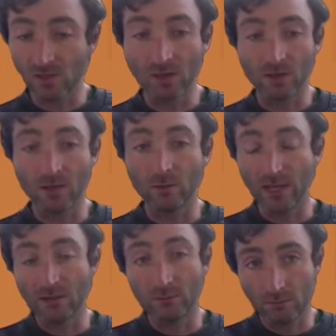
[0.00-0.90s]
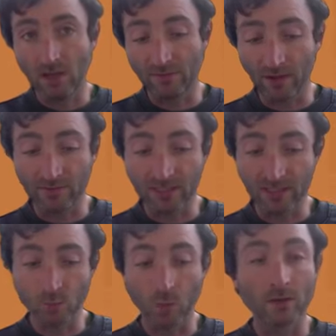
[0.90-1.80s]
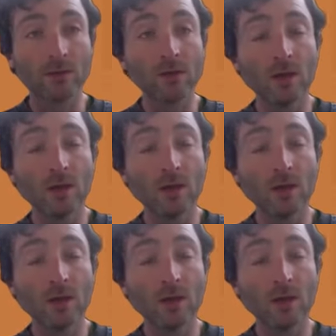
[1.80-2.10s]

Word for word: you, you know, then I'd have this is one